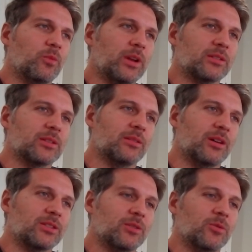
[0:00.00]
I was in
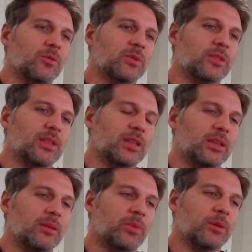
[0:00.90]
law school with
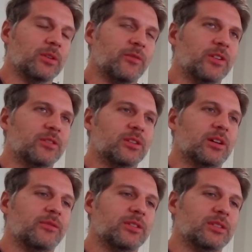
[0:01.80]
the public defender's
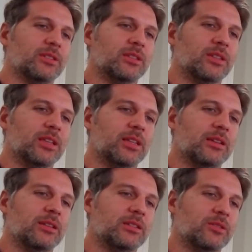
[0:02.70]
office,
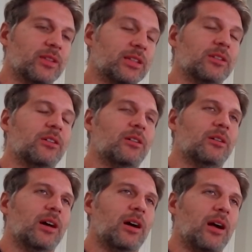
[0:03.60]
and so that's
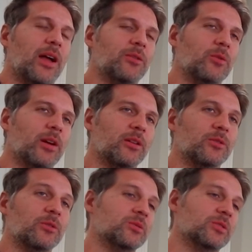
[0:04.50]
all I knew how to
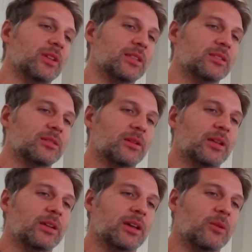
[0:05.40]
do. So that's
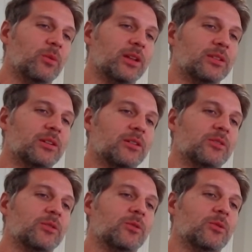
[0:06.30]
kind of what I started
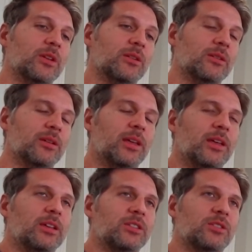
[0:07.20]
doing
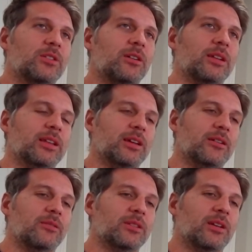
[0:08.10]
starting
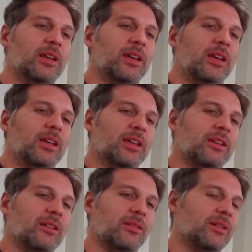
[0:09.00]
out.
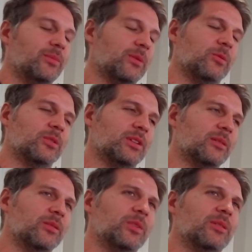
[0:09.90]
And a lot of people would
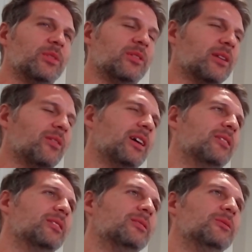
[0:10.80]
come to me and be like, well, how
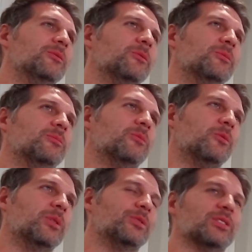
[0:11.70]
can you
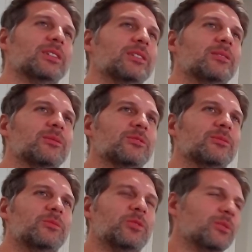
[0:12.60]
represent those
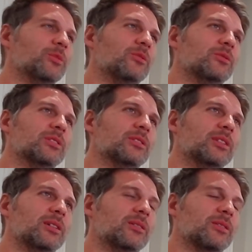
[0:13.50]
criminals
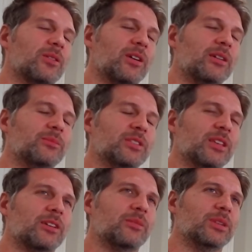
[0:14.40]
and all the crimes they
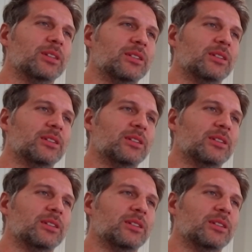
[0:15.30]
committed?